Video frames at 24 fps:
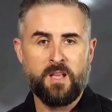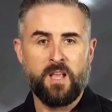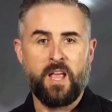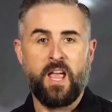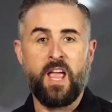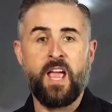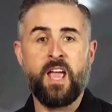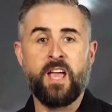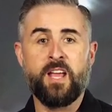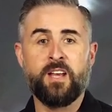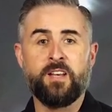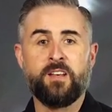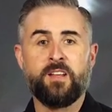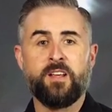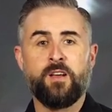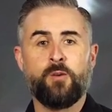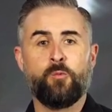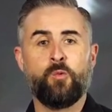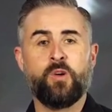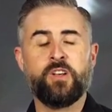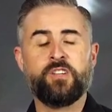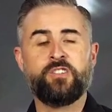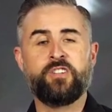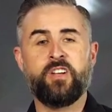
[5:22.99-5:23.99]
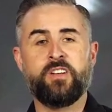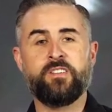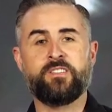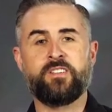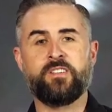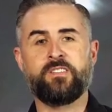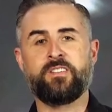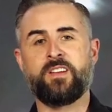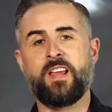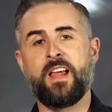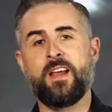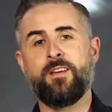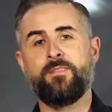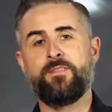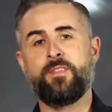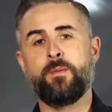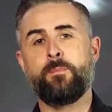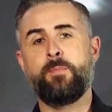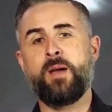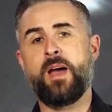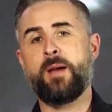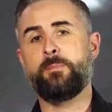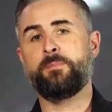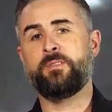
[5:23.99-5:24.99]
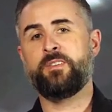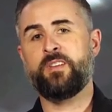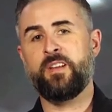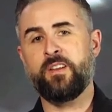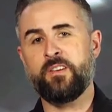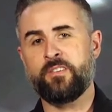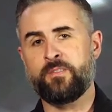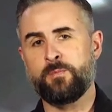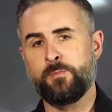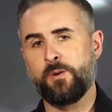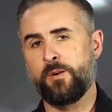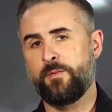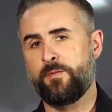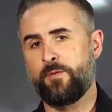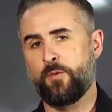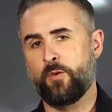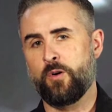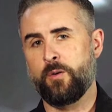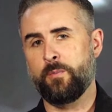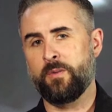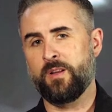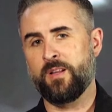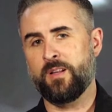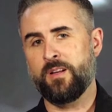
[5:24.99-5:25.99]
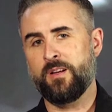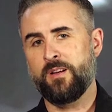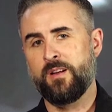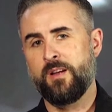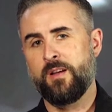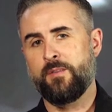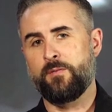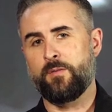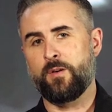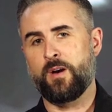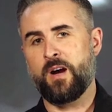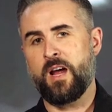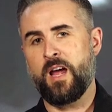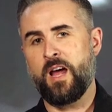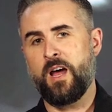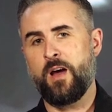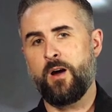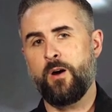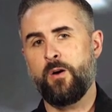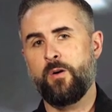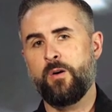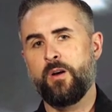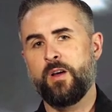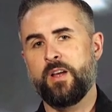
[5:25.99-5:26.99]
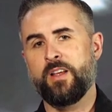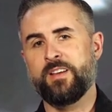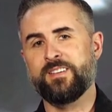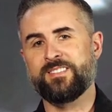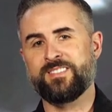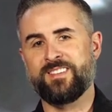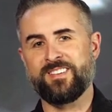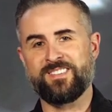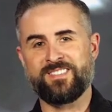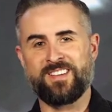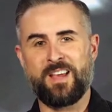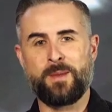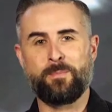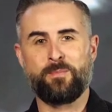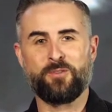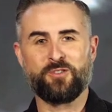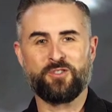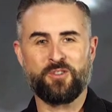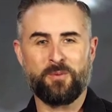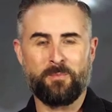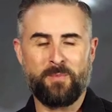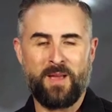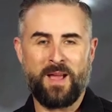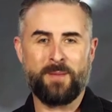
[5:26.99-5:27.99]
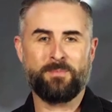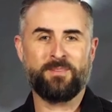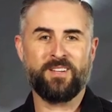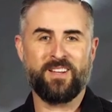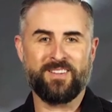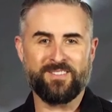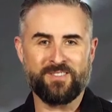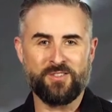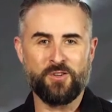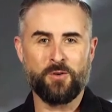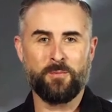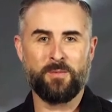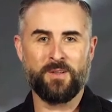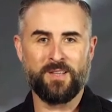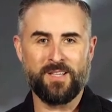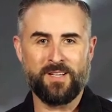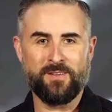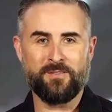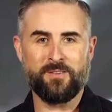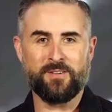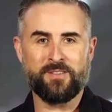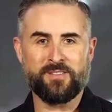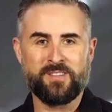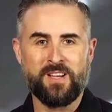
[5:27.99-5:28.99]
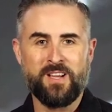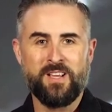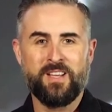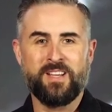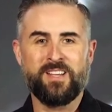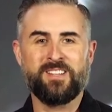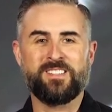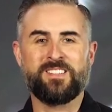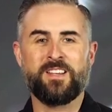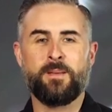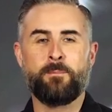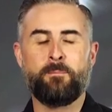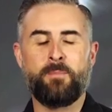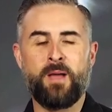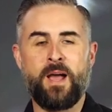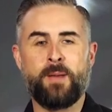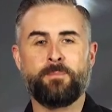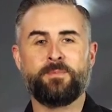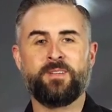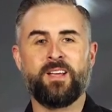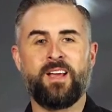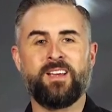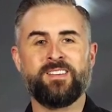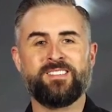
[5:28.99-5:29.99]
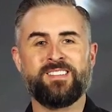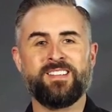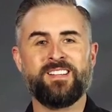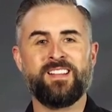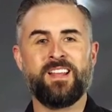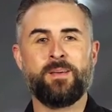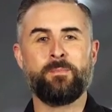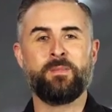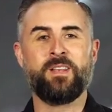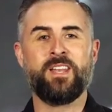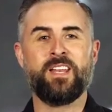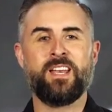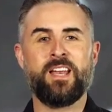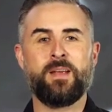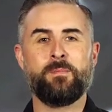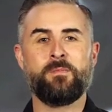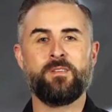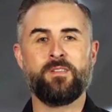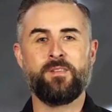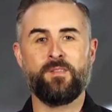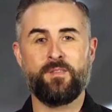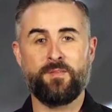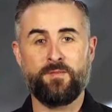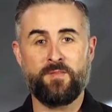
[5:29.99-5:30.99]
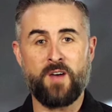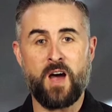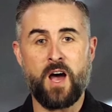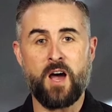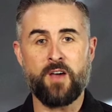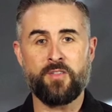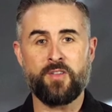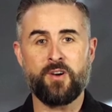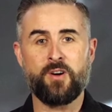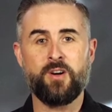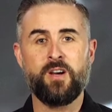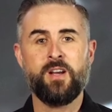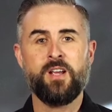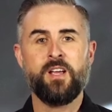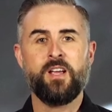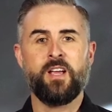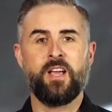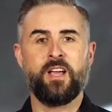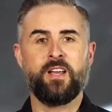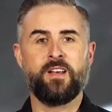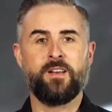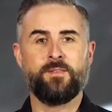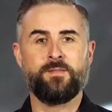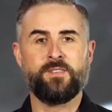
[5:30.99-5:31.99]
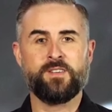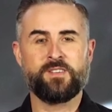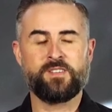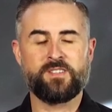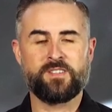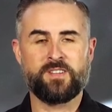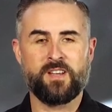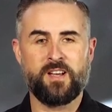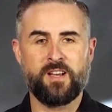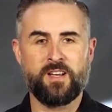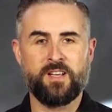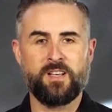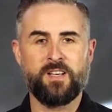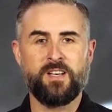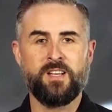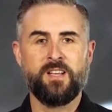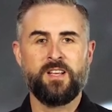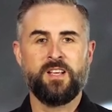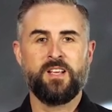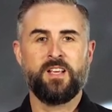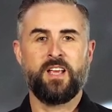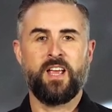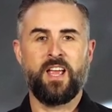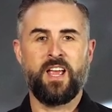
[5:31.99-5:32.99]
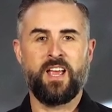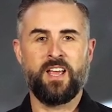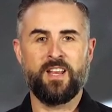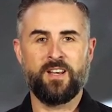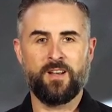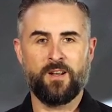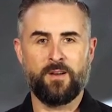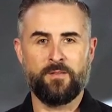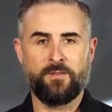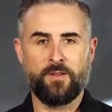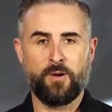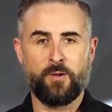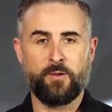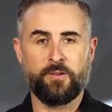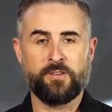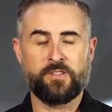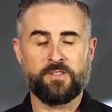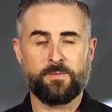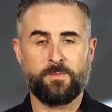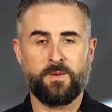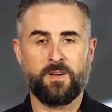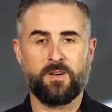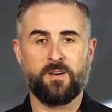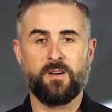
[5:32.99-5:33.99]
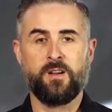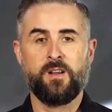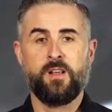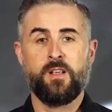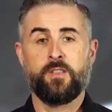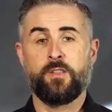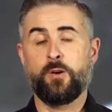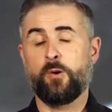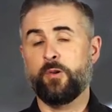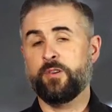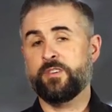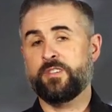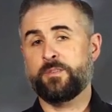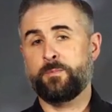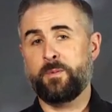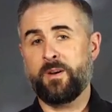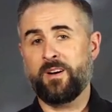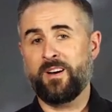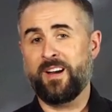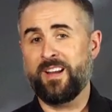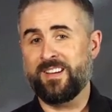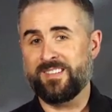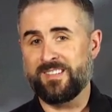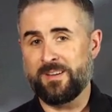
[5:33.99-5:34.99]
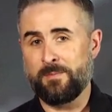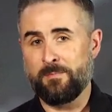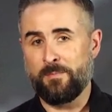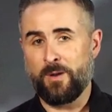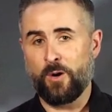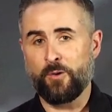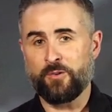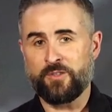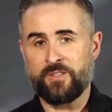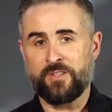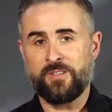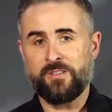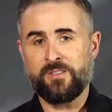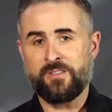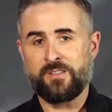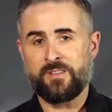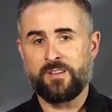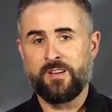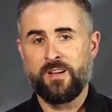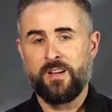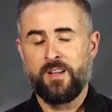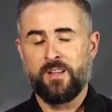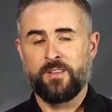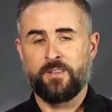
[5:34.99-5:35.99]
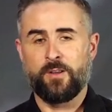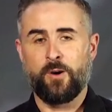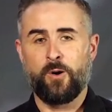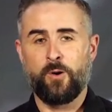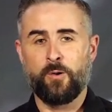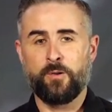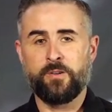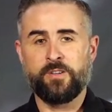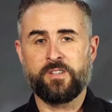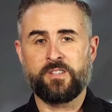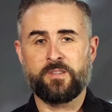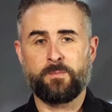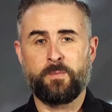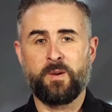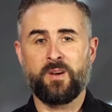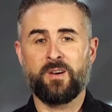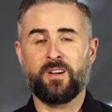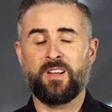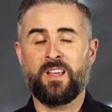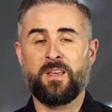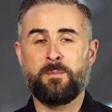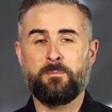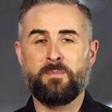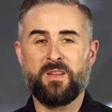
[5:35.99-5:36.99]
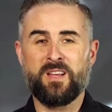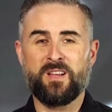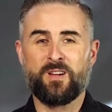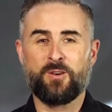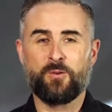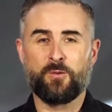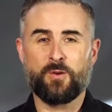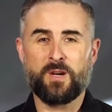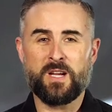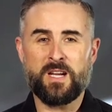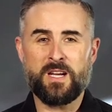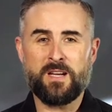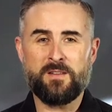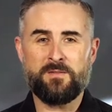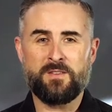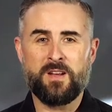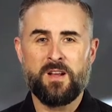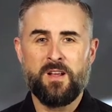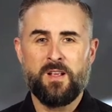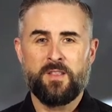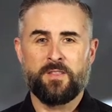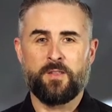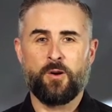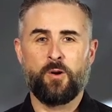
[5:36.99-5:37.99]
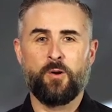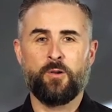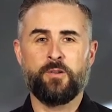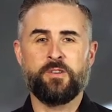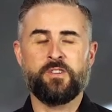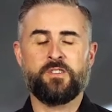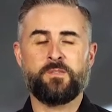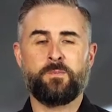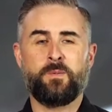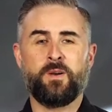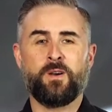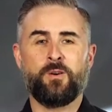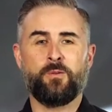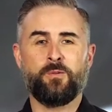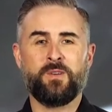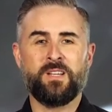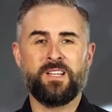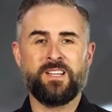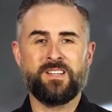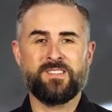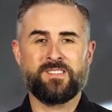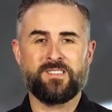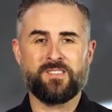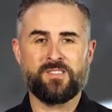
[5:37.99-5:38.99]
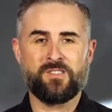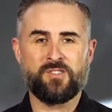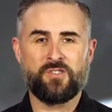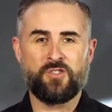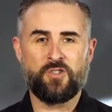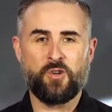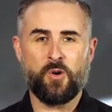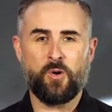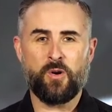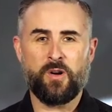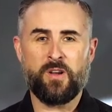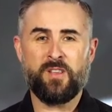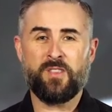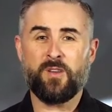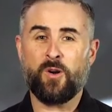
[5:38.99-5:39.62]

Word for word: And when Jesus gave the baptismal formula for how his disciples should baptize new believers, he said, baptizing them in the name of the Father and of the Son and of the Holy Spirit. The Holy Spirit has emotions. The Holy Spirit can be grieved. The Holy Spirit releases joy.